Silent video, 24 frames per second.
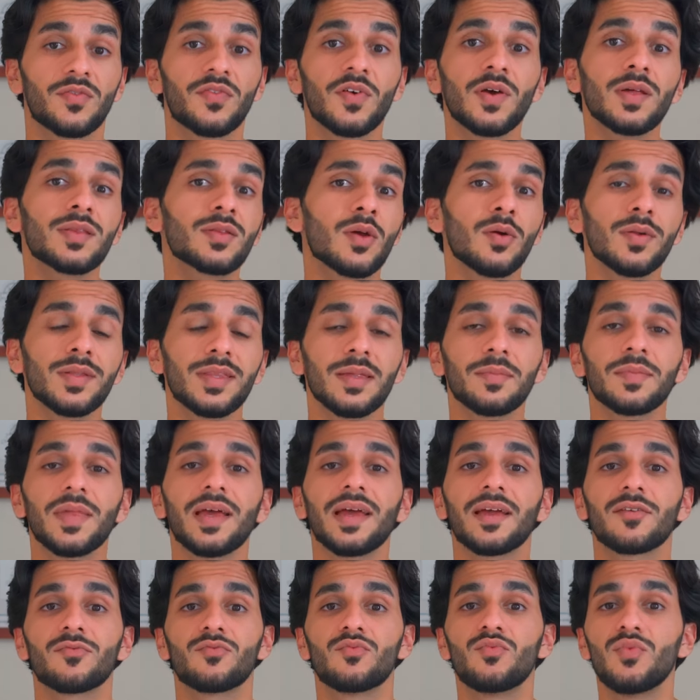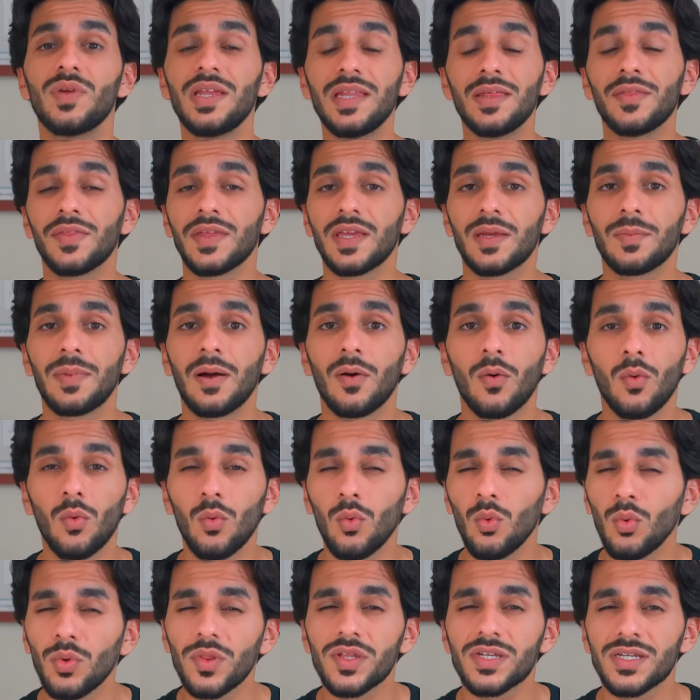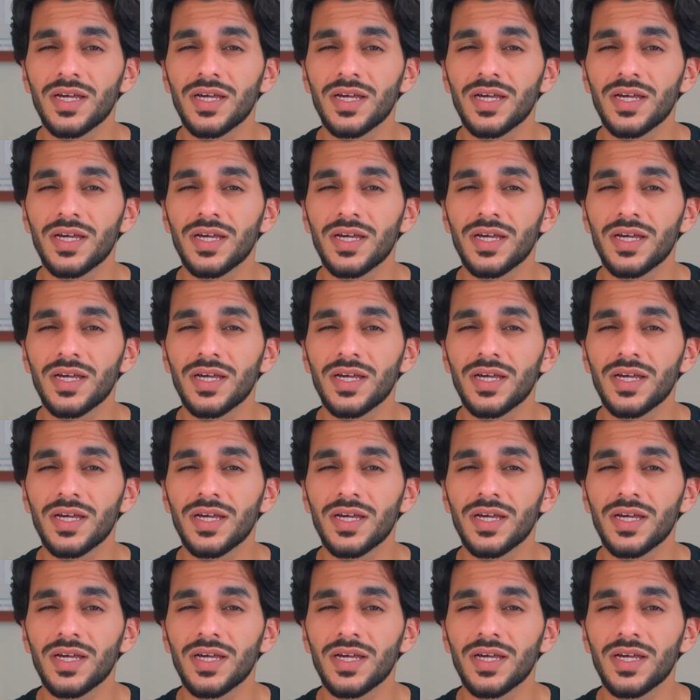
first concept that I really think about all the